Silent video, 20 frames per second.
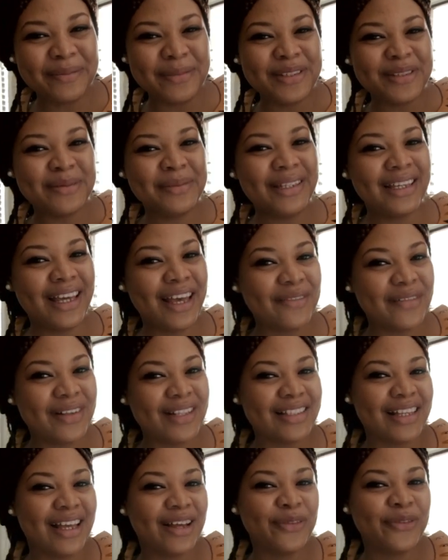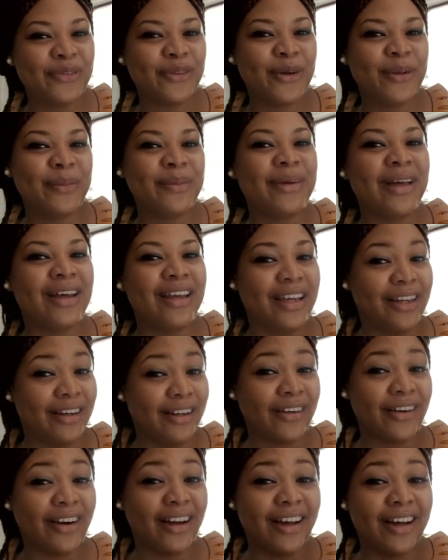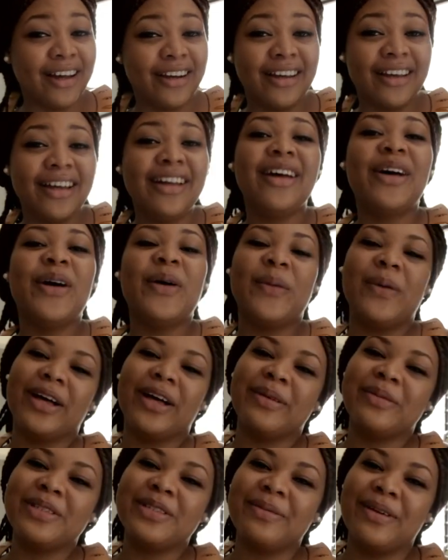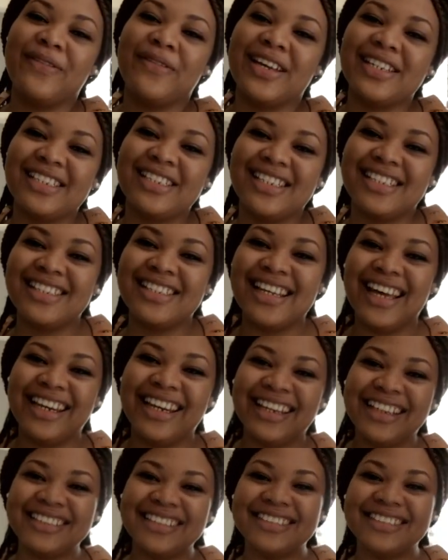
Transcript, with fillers: is Mina Evans-Anfom in Accra, Ghana. Welcome to my Fashion Insider.